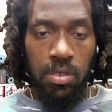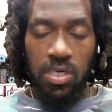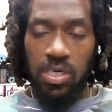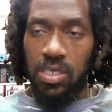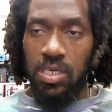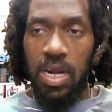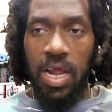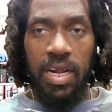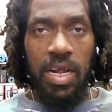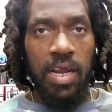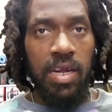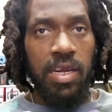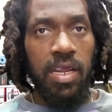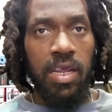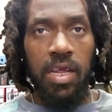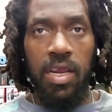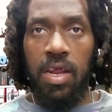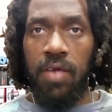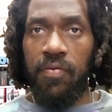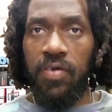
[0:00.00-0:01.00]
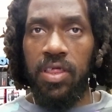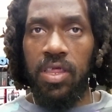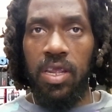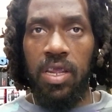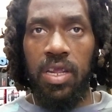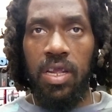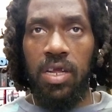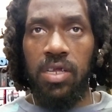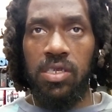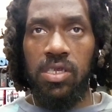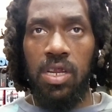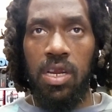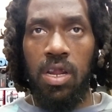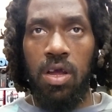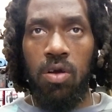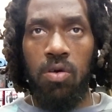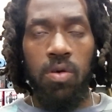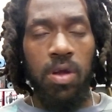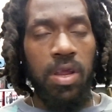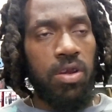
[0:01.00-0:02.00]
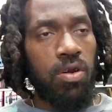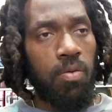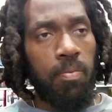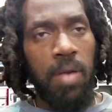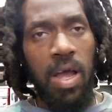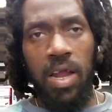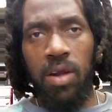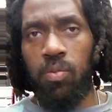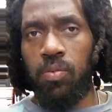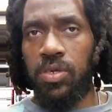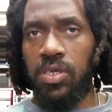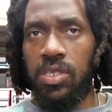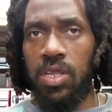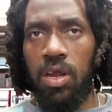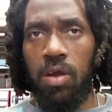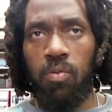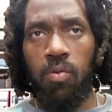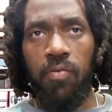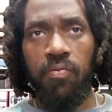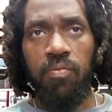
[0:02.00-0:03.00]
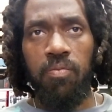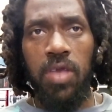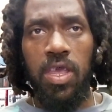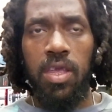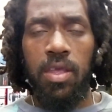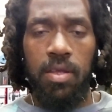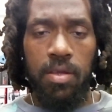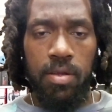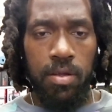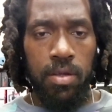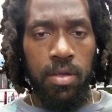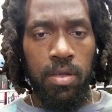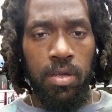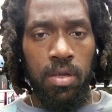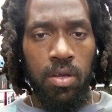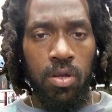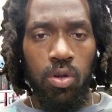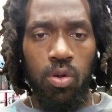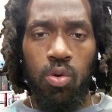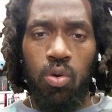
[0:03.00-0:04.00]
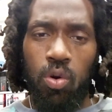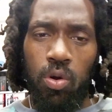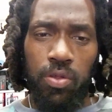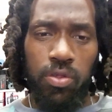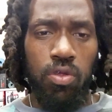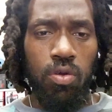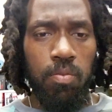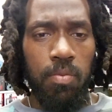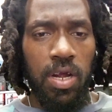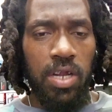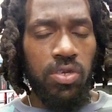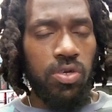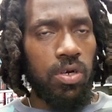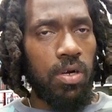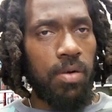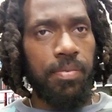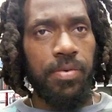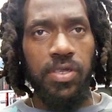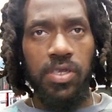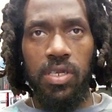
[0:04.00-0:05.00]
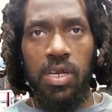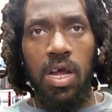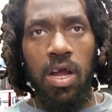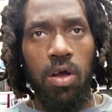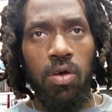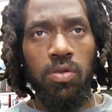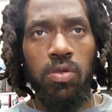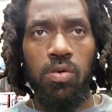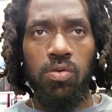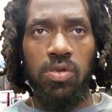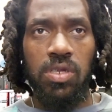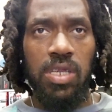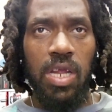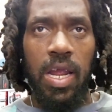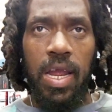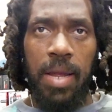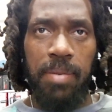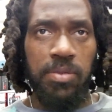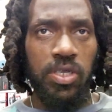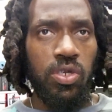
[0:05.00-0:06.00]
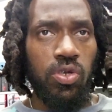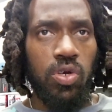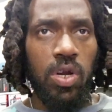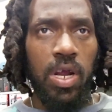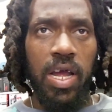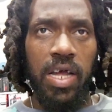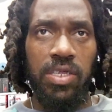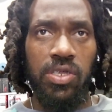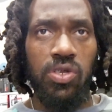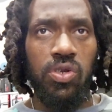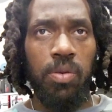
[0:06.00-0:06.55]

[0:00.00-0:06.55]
Just like I did everything else alone. Ain't nobody was there with me. Going through my troubles and all those times and trials